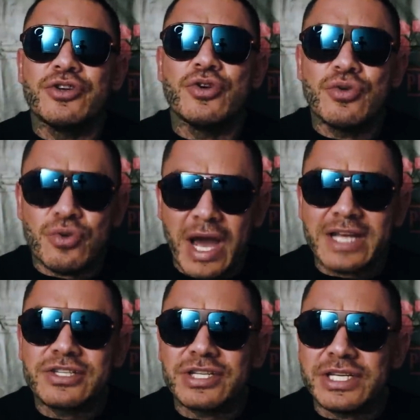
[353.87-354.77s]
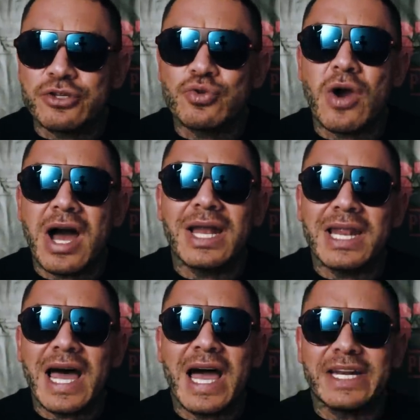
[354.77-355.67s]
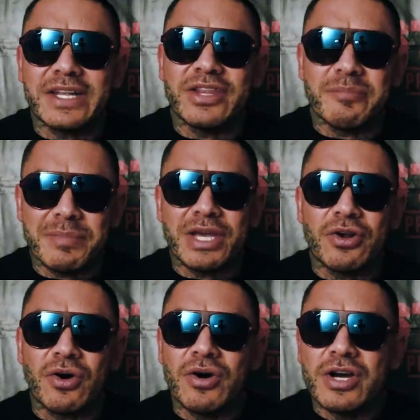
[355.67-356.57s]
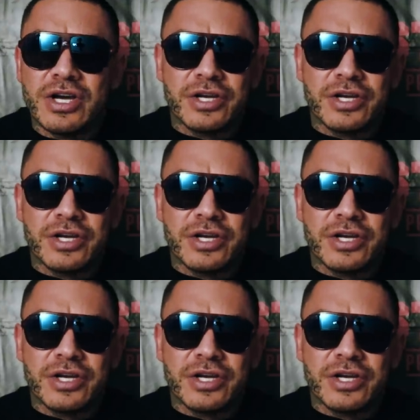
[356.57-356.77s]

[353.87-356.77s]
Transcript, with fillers: you actually draw a line in the middle,